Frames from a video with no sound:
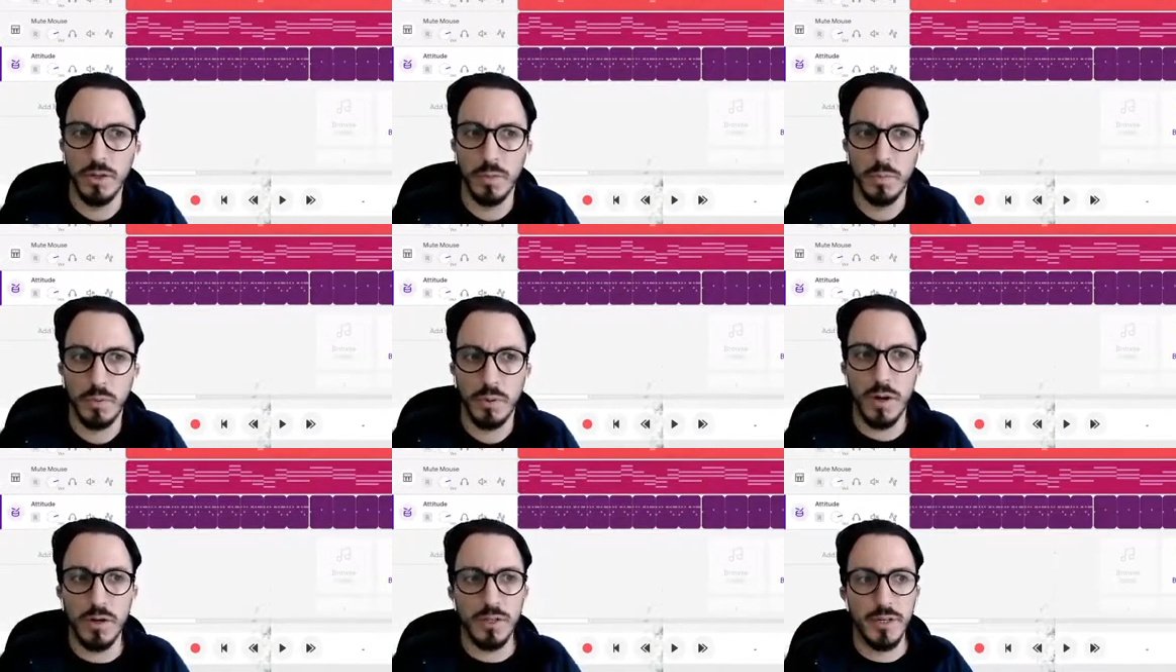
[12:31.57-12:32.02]

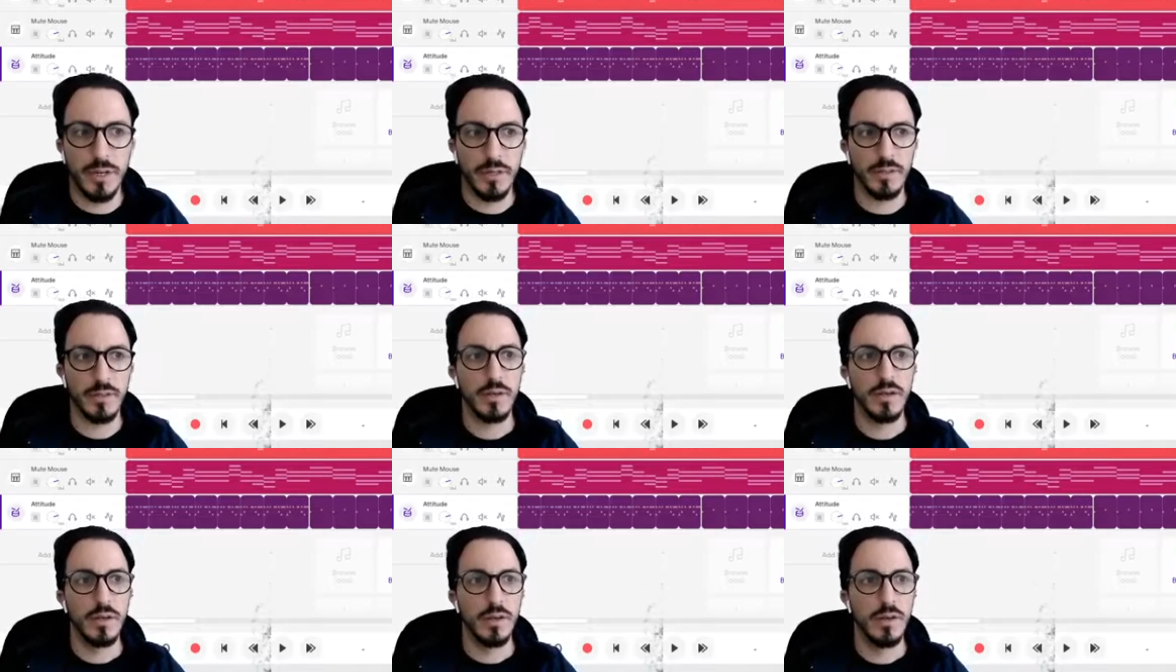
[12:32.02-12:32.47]
project
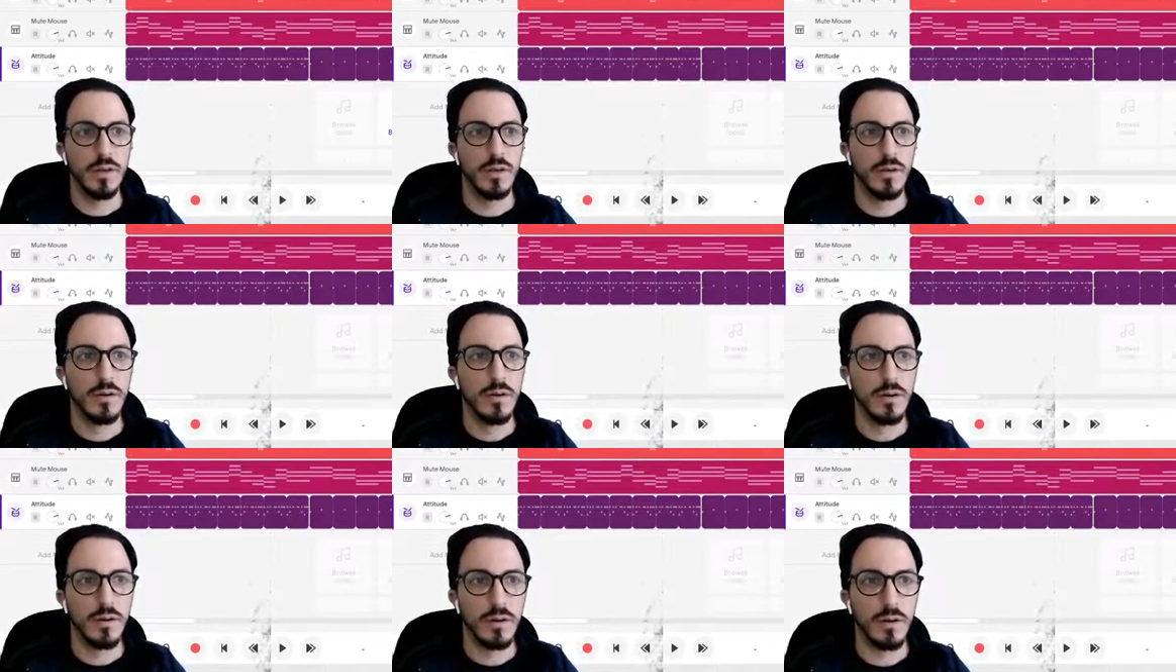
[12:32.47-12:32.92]

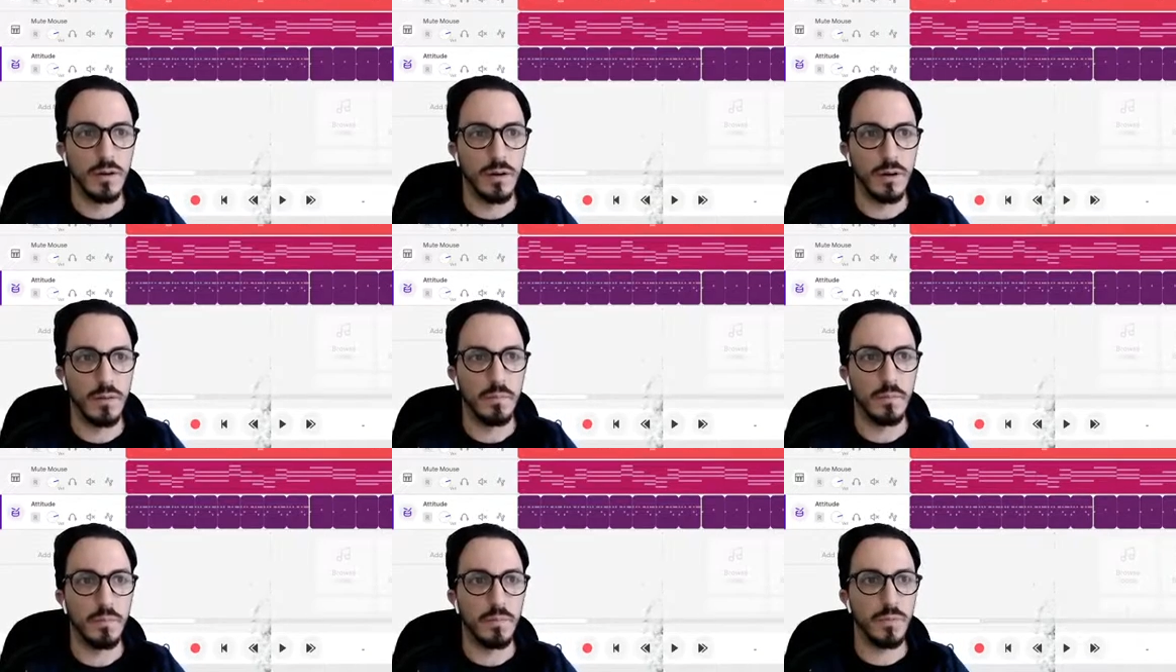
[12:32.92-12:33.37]

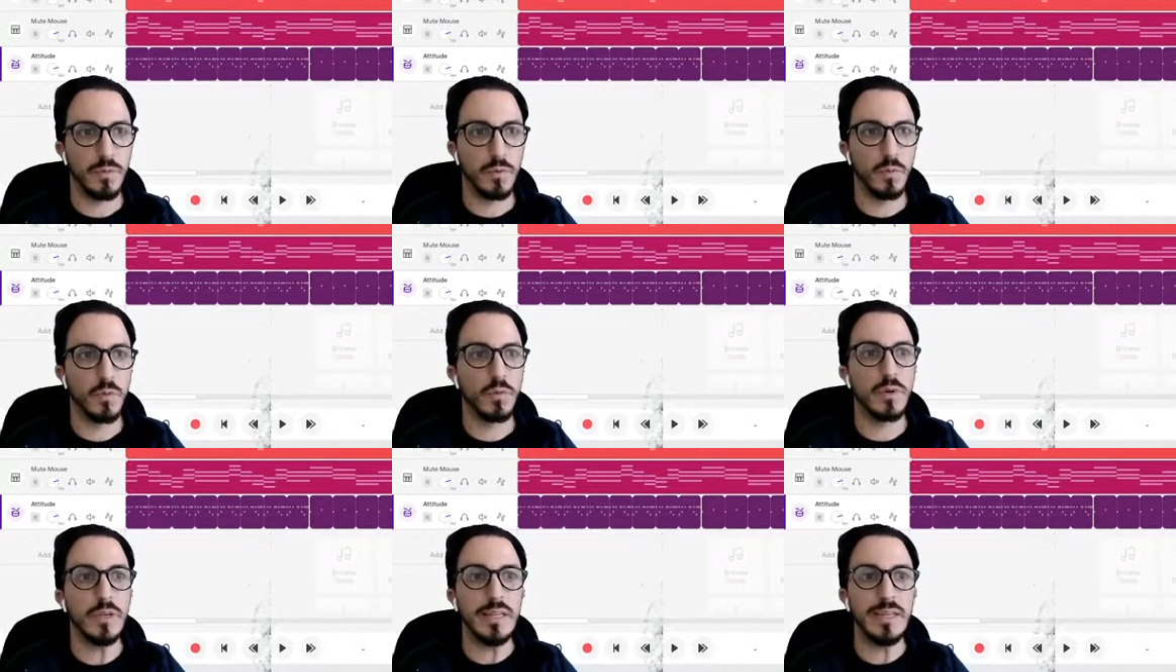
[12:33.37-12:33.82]

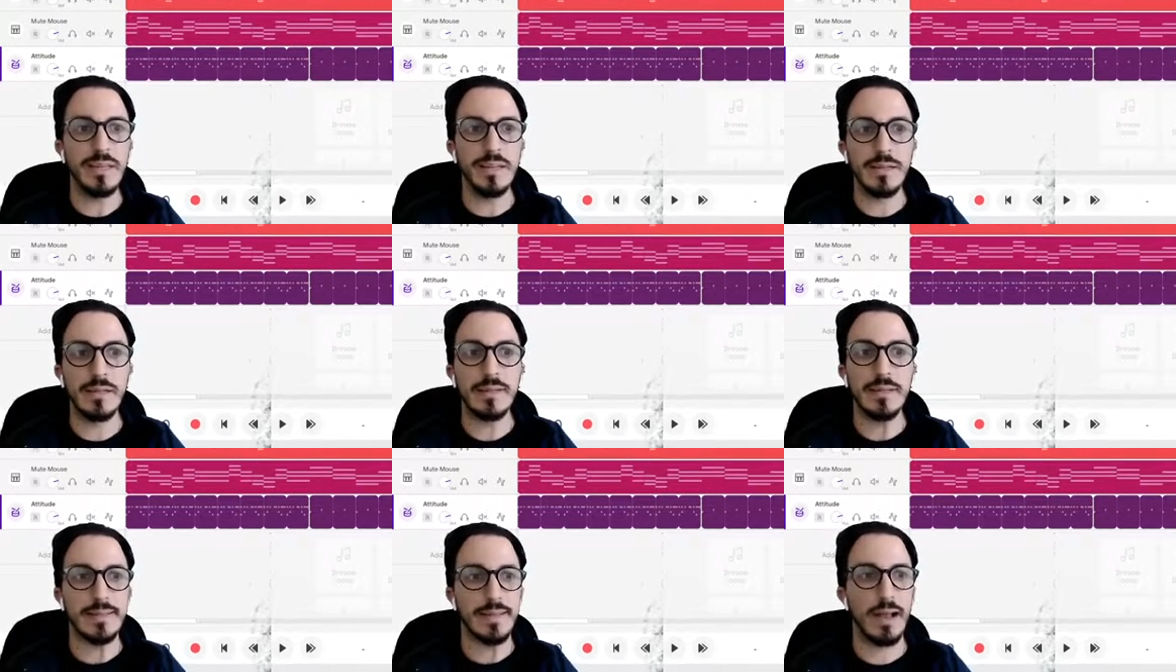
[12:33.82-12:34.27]
in
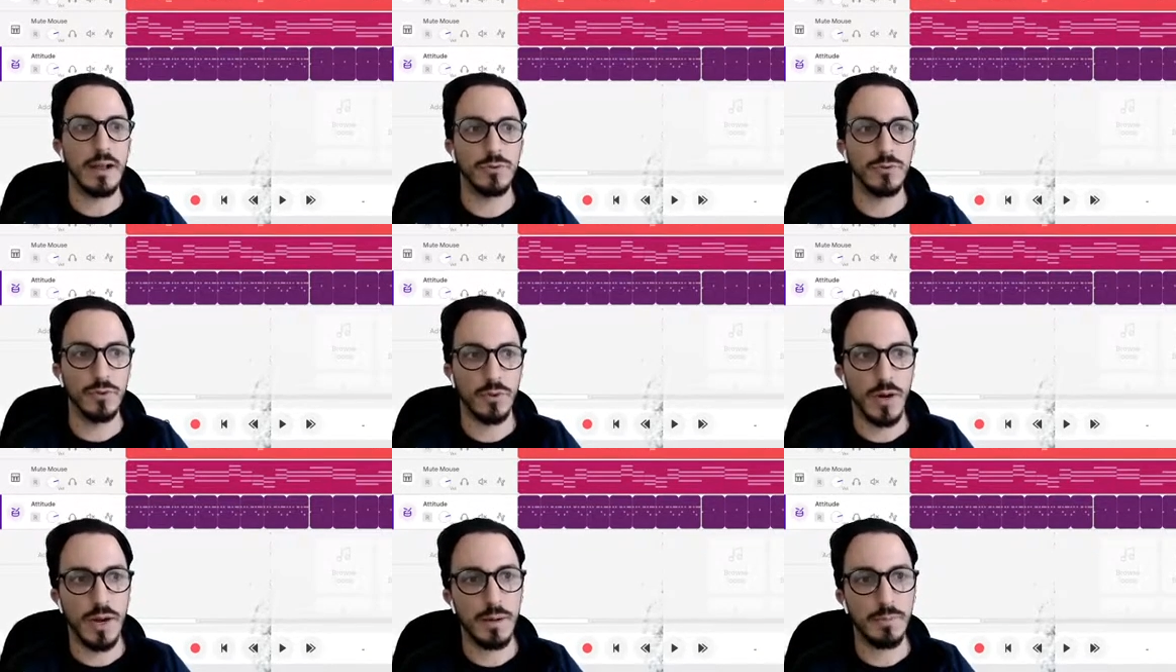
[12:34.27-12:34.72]

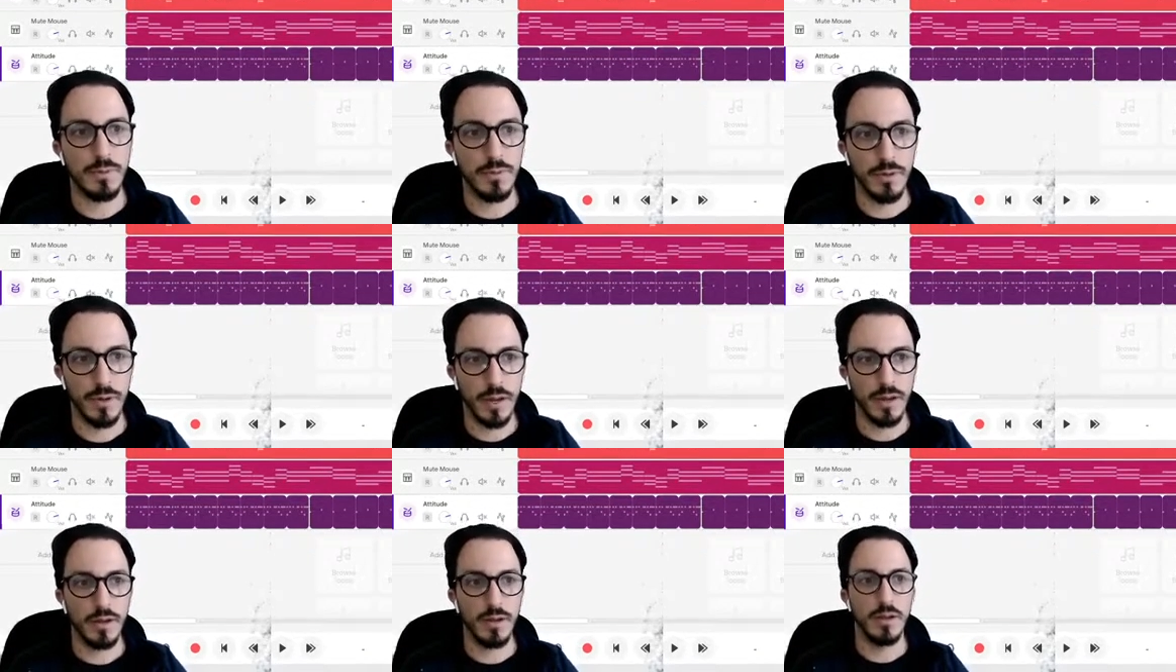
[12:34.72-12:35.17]
Soundtrap,
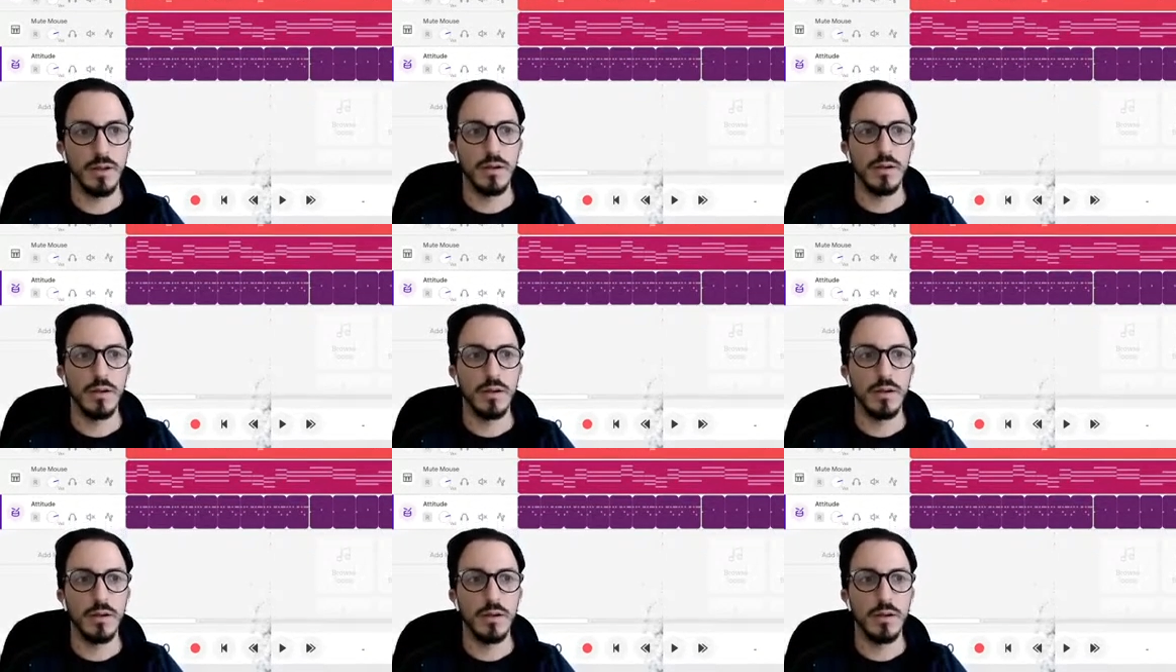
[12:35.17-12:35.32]
okay?